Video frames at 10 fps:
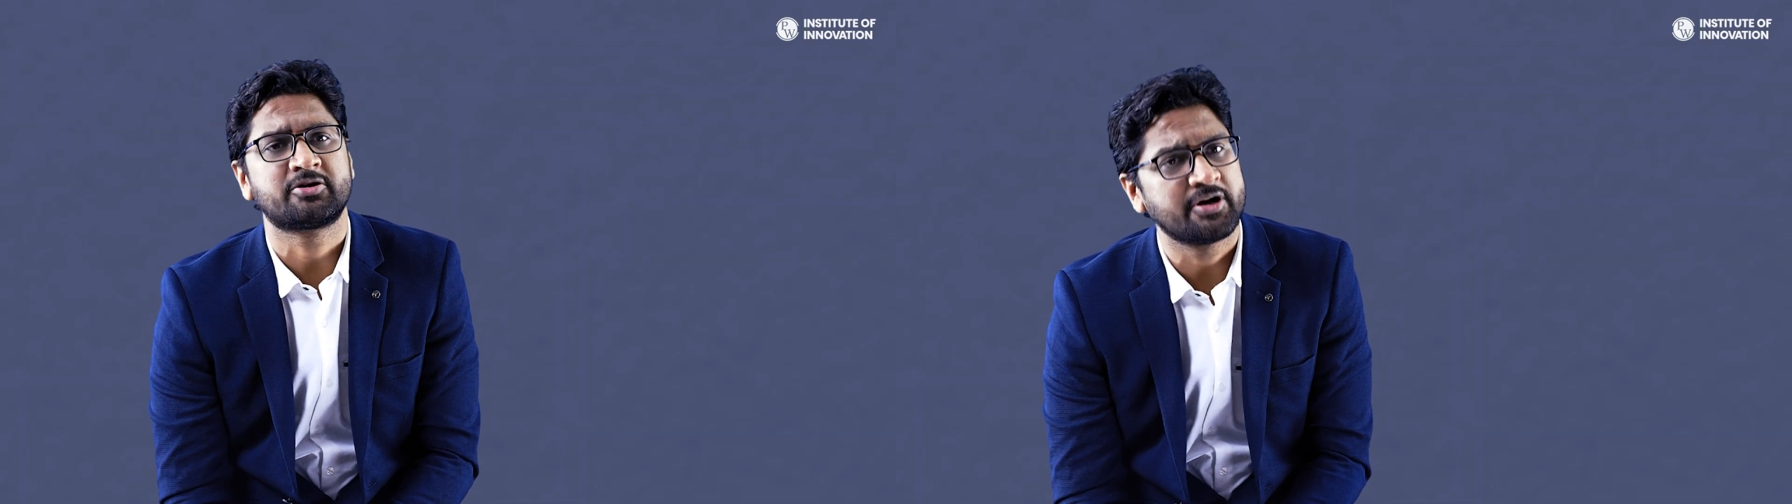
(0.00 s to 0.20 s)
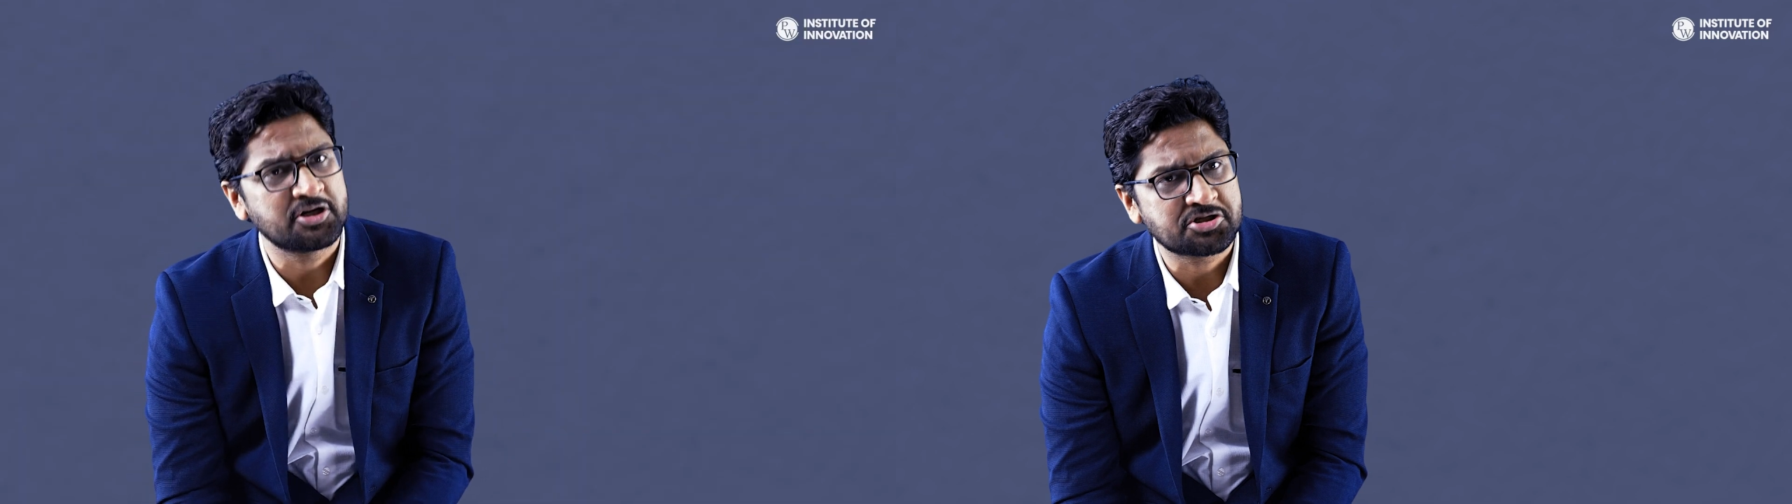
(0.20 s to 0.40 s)

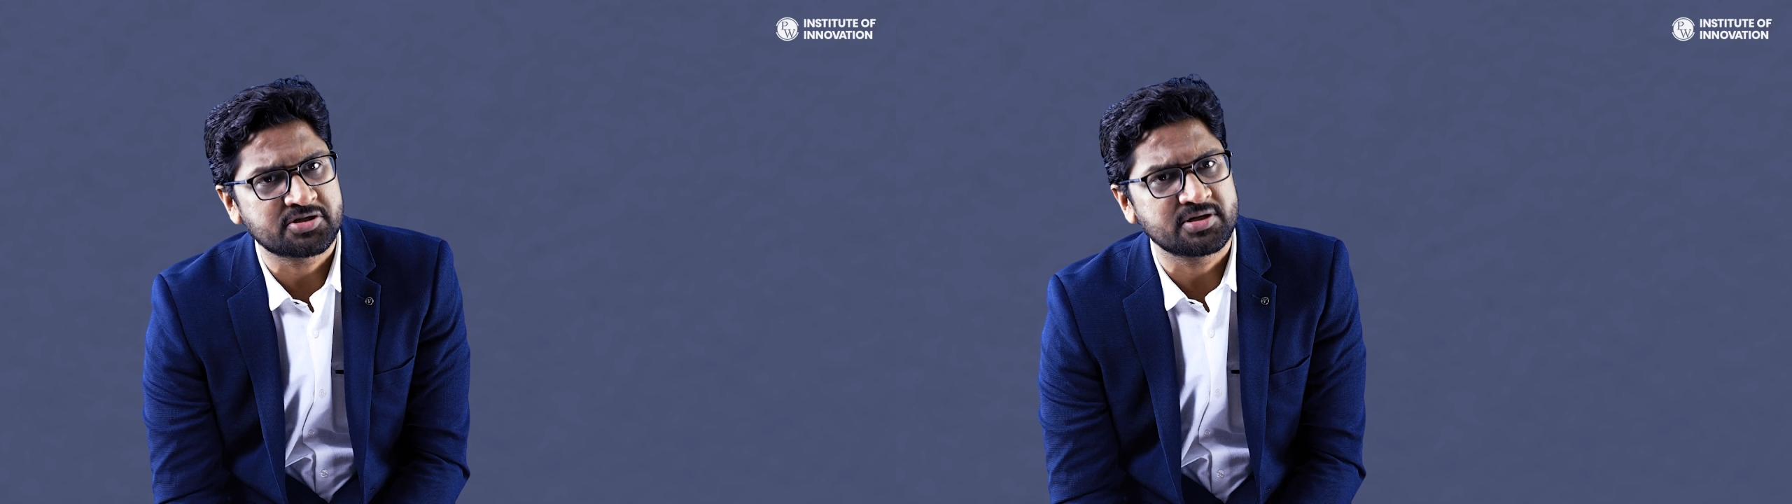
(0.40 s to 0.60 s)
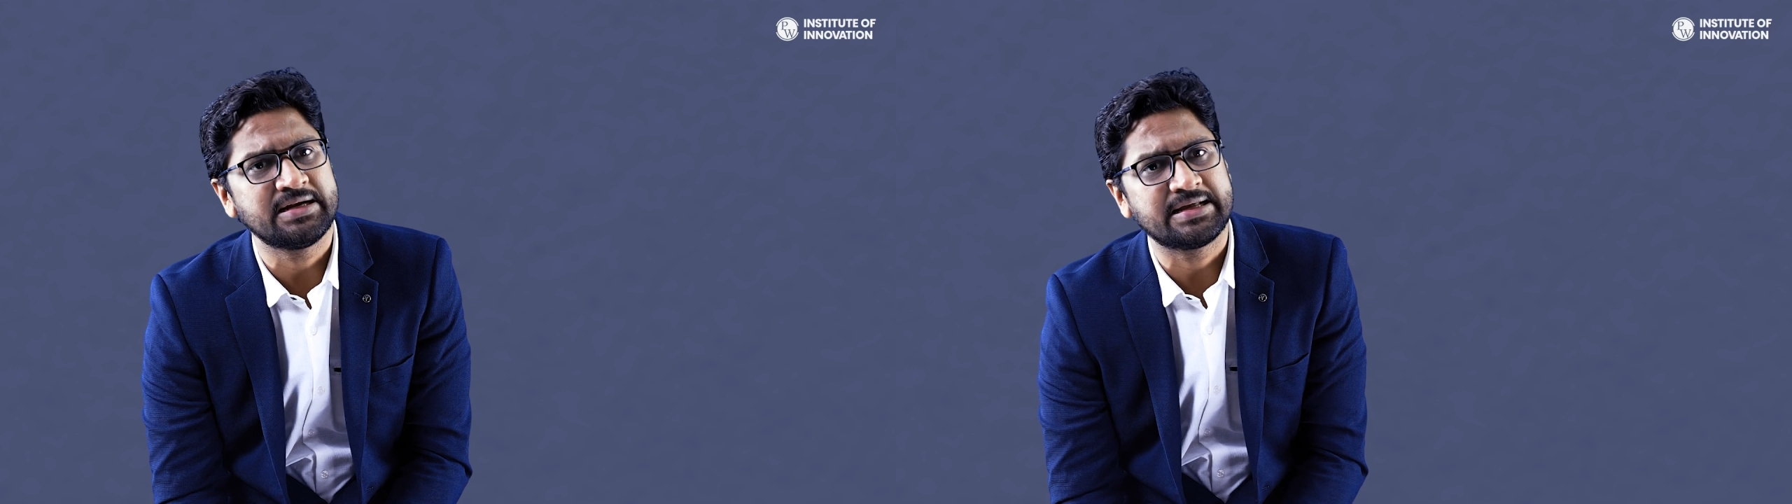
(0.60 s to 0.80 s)

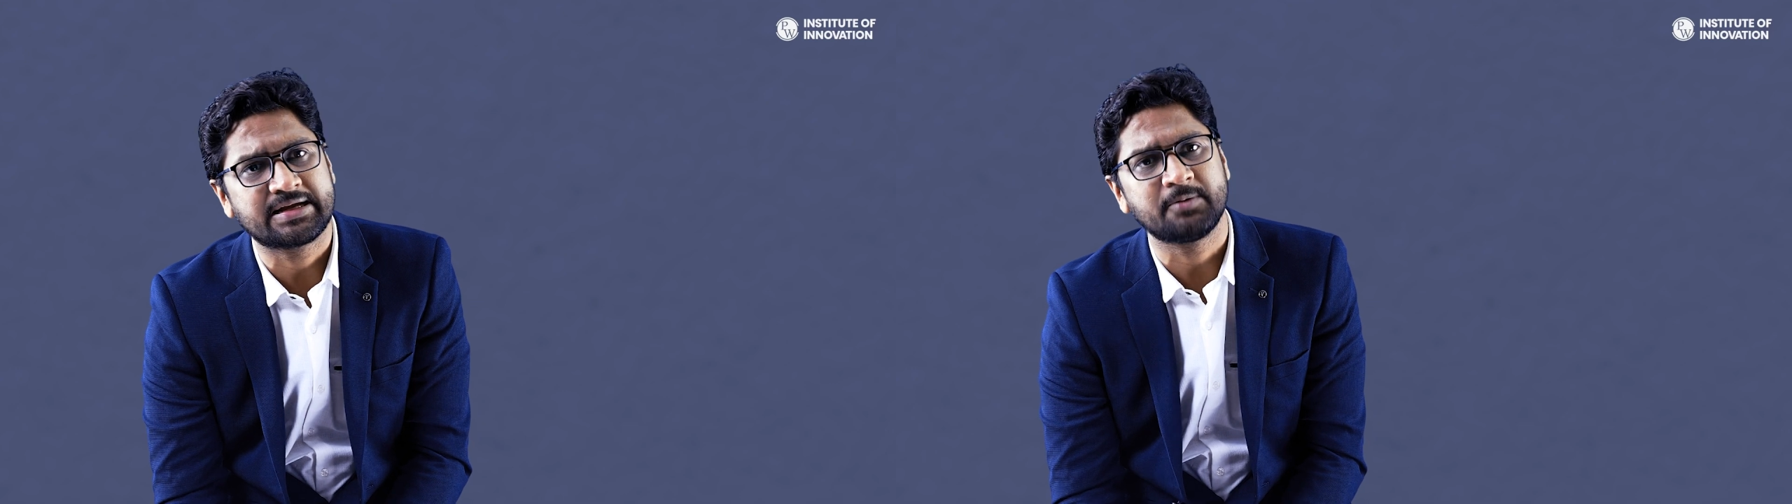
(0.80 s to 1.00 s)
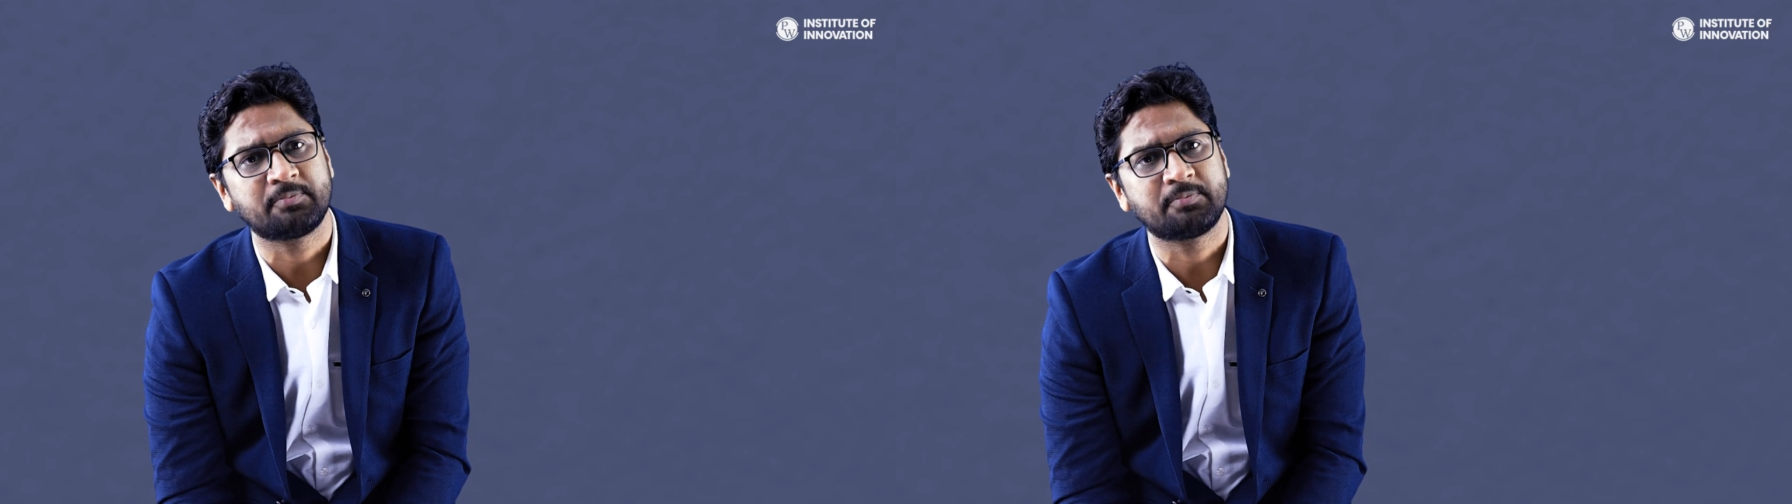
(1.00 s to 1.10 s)
traditional degree